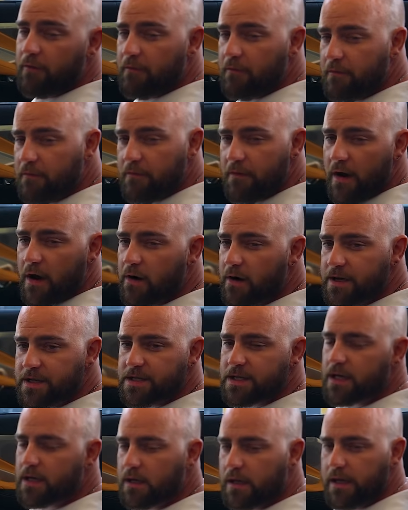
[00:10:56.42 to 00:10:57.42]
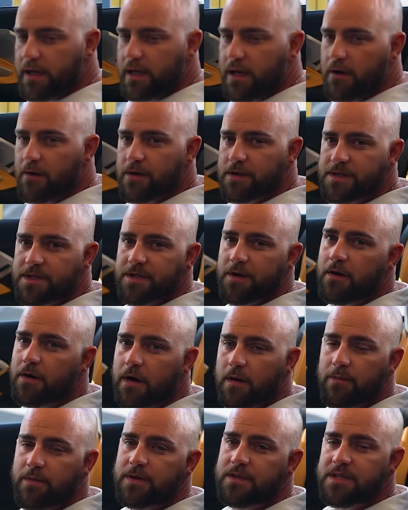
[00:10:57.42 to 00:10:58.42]
very subtly hear it start
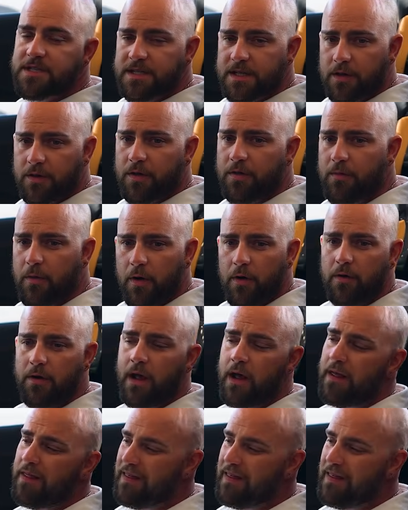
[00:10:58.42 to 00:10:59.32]
up in stealth mode.